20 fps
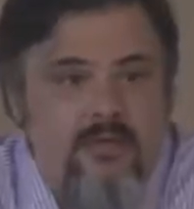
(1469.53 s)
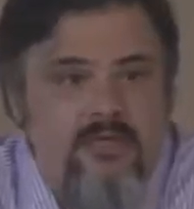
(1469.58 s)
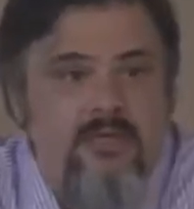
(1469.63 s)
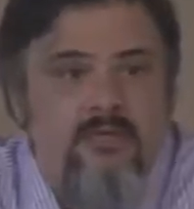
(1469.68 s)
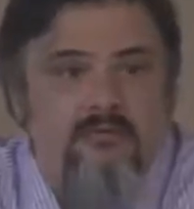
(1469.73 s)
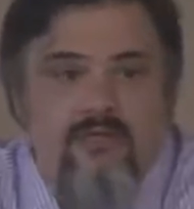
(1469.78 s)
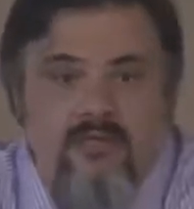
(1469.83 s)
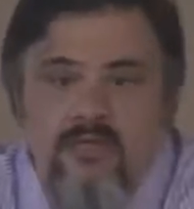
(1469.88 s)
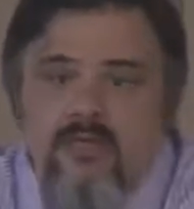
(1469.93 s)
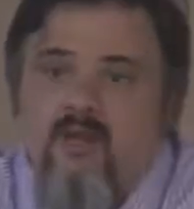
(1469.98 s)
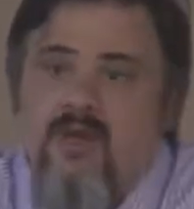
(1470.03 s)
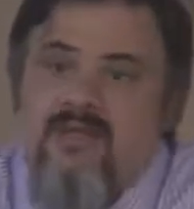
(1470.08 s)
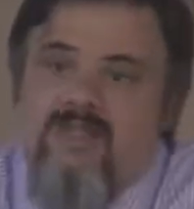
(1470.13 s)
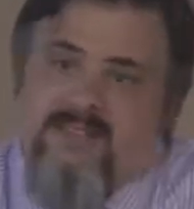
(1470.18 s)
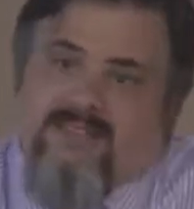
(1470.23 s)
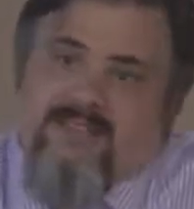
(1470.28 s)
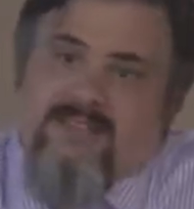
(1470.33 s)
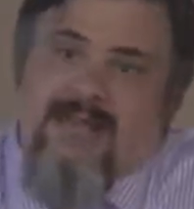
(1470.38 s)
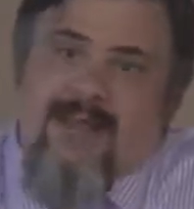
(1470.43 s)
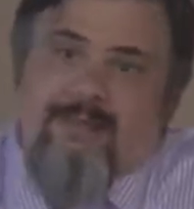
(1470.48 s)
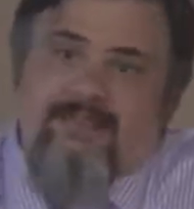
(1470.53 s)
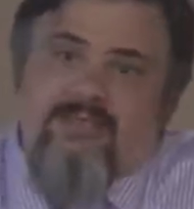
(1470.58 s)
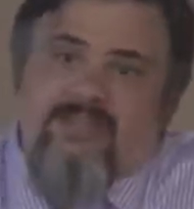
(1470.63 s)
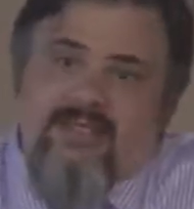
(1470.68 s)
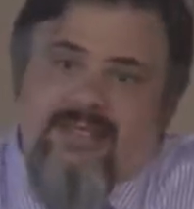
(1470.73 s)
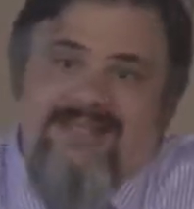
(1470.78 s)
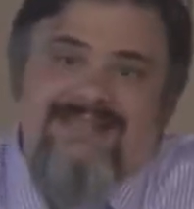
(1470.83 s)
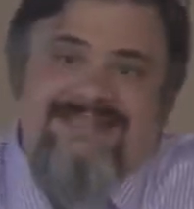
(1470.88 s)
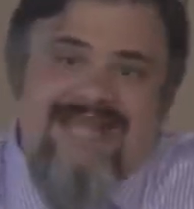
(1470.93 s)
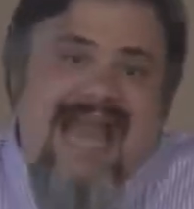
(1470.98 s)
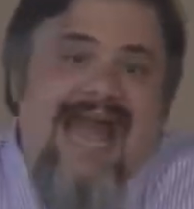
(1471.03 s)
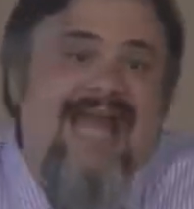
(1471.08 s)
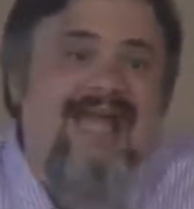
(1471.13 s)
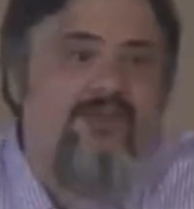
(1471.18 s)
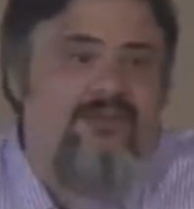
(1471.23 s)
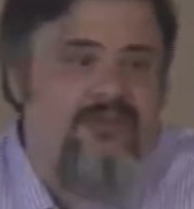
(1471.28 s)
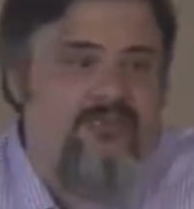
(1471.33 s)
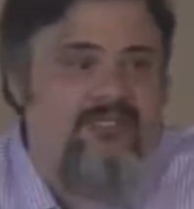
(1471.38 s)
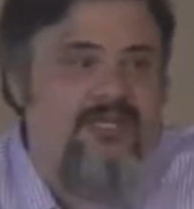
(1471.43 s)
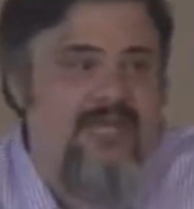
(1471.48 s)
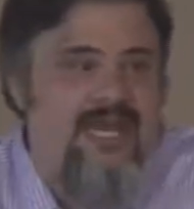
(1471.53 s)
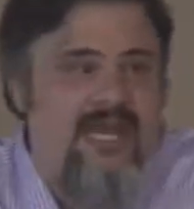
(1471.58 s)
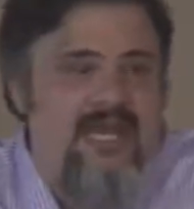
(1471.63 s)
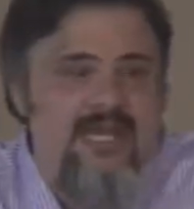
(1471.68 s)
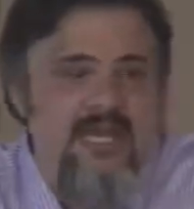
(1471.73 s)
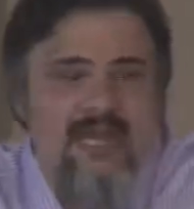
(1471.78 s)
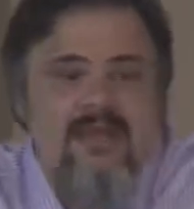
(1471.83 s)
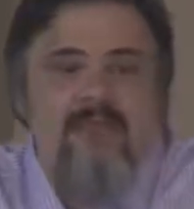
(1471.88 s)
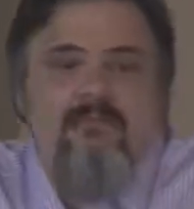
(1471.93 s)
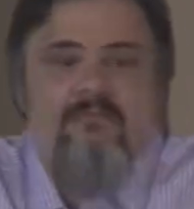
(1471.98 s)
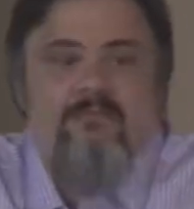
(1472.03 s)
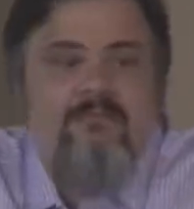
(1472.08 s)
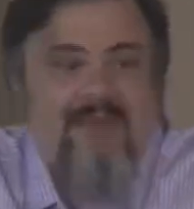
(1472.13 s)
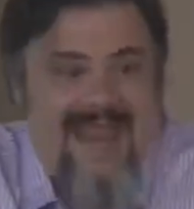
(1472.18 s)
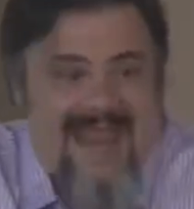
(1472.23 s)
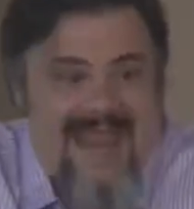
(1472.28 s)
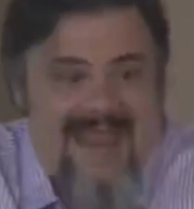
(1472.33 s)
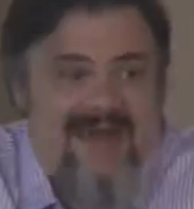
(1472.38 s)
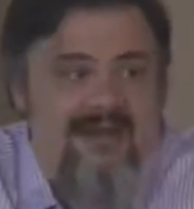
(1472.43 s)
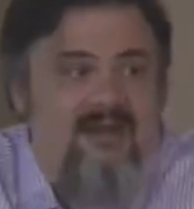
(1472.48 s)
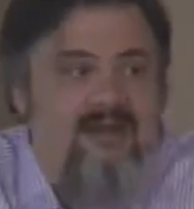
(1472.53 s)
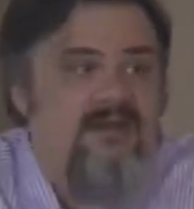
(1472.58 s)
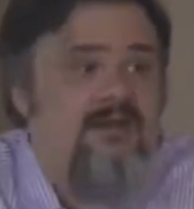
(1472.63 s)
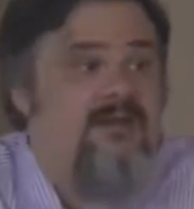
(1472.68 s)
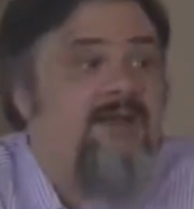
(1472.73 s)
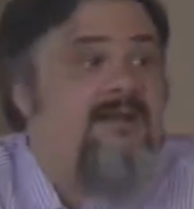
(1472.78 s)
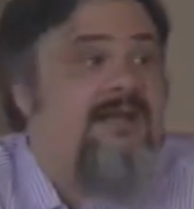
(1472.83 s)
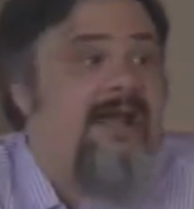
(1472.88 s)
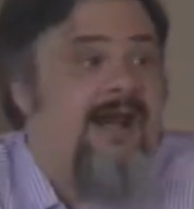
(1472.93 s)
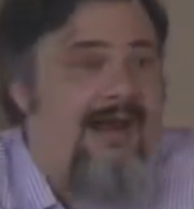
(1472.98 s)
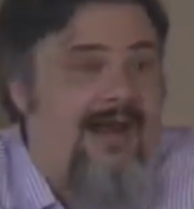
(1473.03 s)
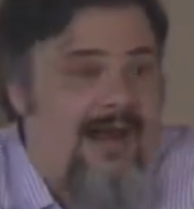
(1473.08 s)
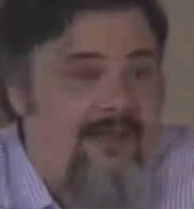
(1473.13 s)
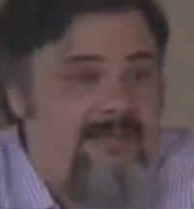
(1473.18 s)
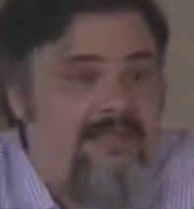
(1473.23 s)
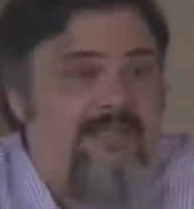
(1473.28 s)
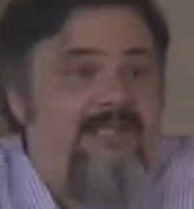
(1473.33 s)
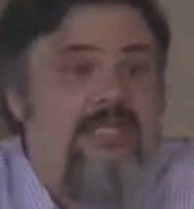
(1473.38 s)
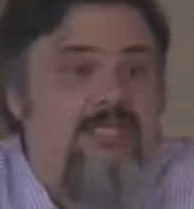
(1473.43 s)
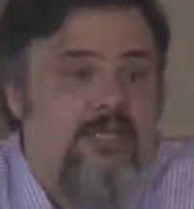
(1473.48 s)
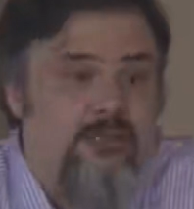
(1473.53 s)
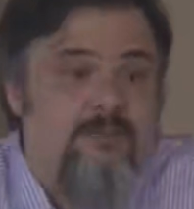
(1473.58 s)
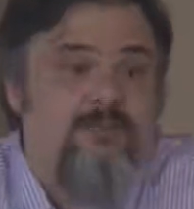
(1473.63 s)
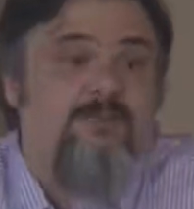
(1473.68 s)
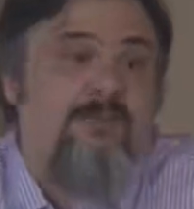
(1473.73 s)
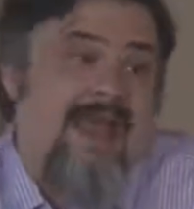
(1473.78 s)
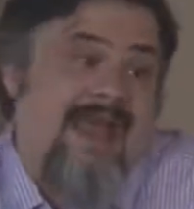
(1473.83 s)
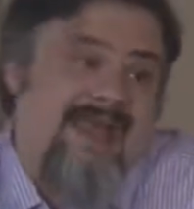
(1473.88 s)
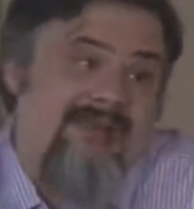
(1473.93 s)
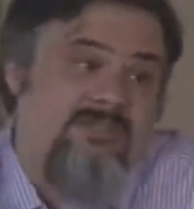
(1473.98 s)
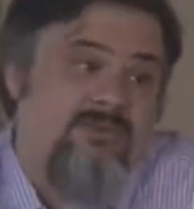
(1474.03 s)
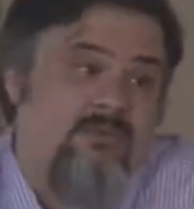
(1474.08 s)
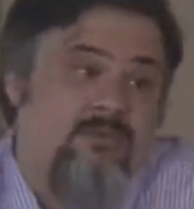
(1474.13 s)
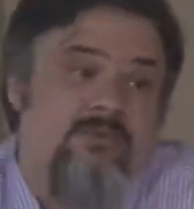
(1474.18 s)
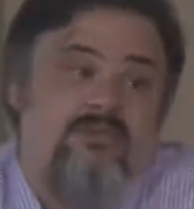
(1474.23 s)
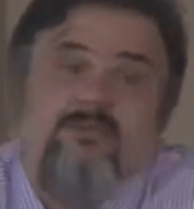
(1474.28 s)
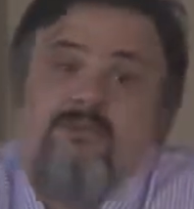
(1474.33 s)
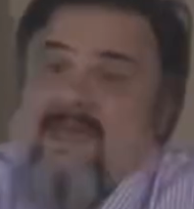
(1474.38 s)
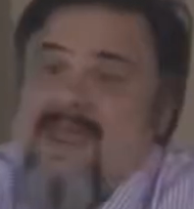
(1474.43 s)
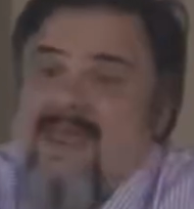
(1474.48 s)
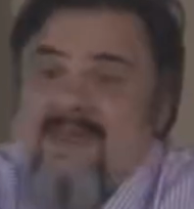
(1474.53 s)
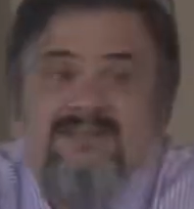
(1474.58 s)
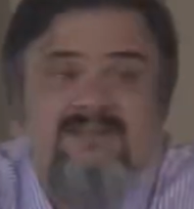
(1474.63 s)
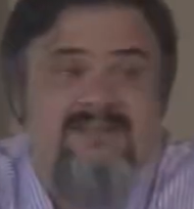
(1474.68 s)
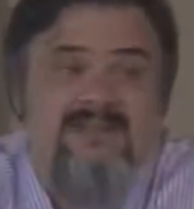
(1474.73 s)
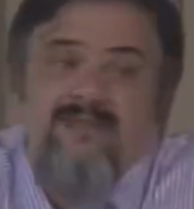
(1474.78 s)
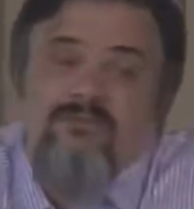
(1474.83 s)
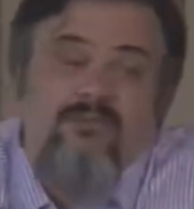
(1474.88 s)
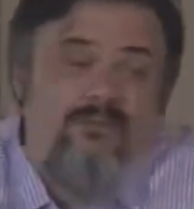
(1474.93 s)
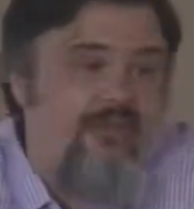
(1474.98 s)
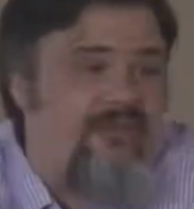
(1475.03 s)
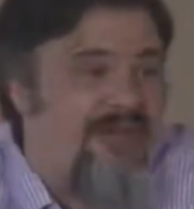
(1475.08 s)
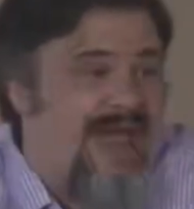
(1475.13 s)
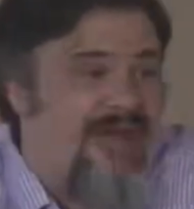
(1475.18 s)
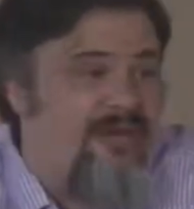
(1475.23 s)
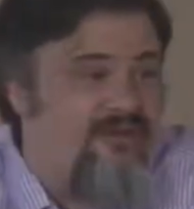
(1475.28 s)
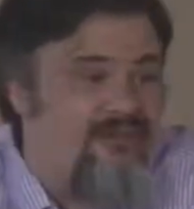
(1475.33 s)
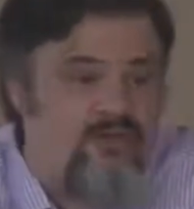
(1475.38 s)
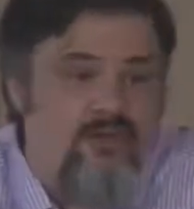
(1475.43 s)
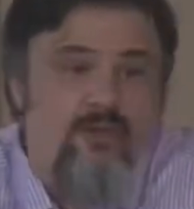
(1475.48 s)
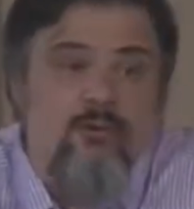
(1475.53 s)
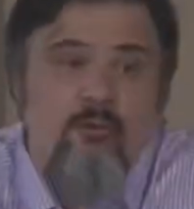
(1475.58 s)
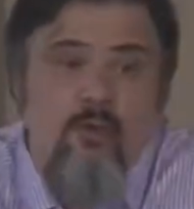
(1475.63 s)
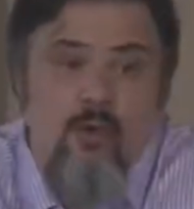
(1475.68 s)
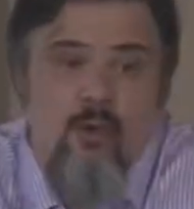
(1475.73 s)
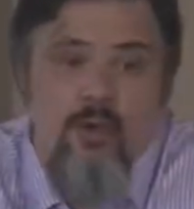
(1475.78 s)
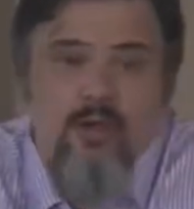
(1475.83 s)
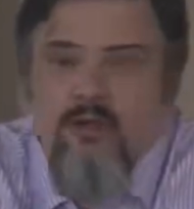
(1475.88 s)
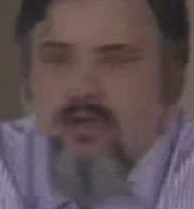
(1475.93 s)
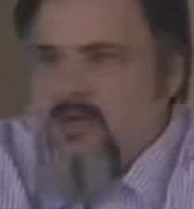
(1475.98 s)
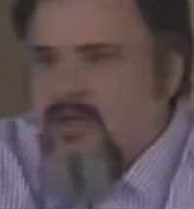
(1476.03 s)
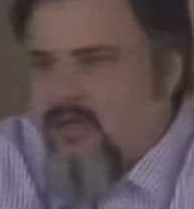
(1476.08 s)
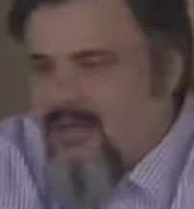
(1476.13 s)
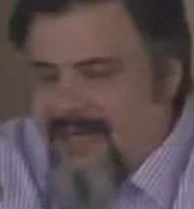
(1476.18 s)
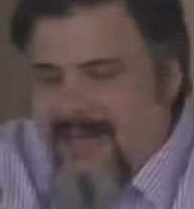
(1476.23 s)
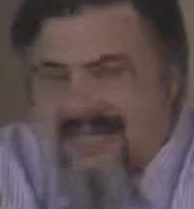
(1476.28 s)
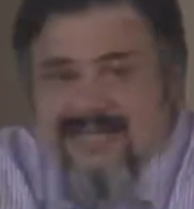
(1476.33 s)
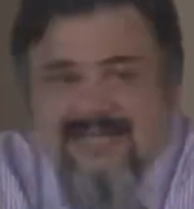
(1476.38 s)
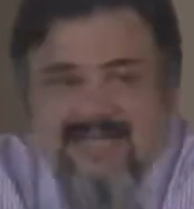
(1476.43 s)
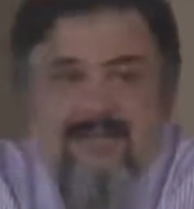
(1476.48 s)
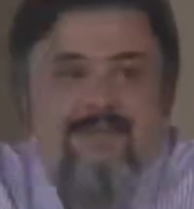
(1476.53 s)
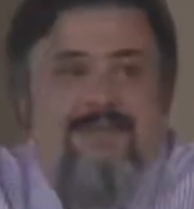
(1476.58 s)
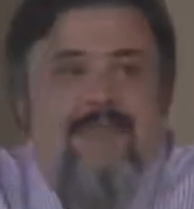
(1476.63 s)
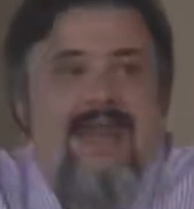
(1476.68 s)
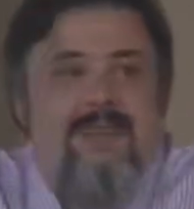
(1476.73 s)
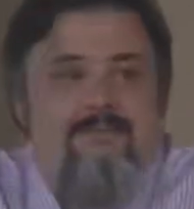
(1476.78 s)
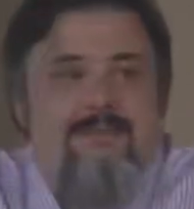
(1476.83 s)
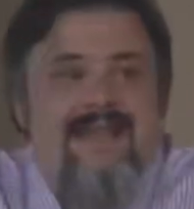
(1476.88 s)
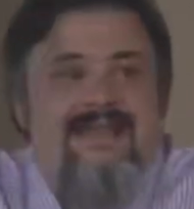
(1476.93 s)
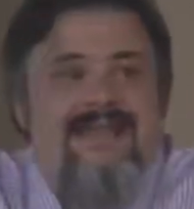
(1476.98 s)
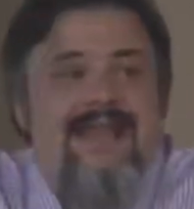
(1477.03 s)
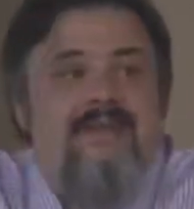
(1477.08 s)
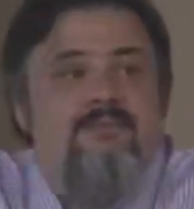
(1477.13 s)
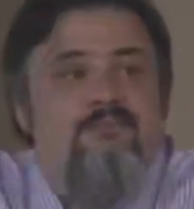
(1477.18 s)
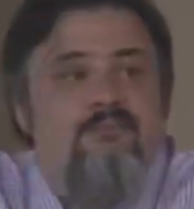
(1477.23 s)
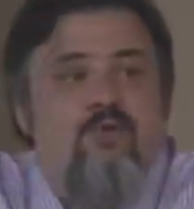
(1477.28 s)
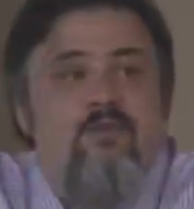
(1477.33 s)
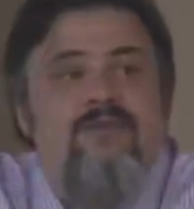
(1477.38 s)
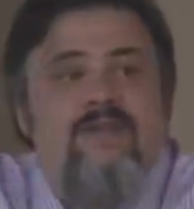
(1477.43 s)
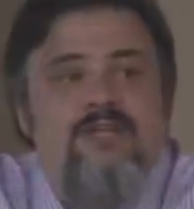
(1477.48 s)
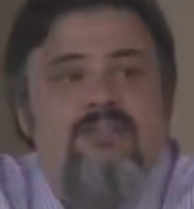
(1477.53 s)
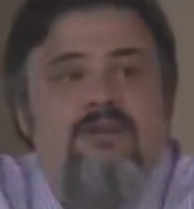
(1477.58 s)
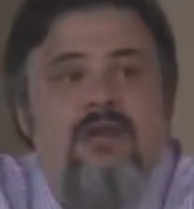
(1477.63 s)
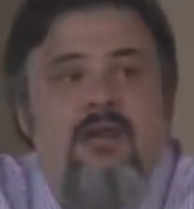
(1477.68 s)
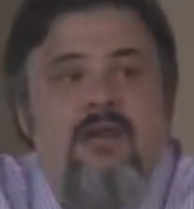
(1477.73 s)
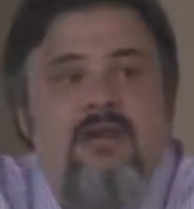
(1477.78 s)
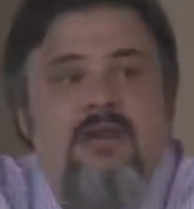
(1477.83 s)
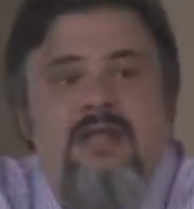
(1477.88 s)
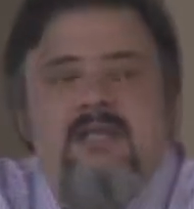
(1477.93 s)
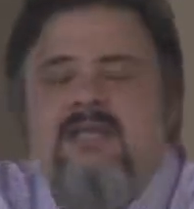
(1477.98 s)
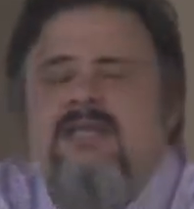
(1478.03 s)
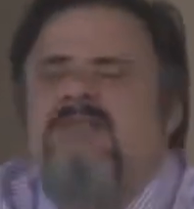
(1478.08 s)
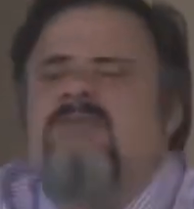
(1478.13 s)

You really want to stop. Attackers today ban commonly used passwords, ban several thousand or more, and keep that, make that a moving target.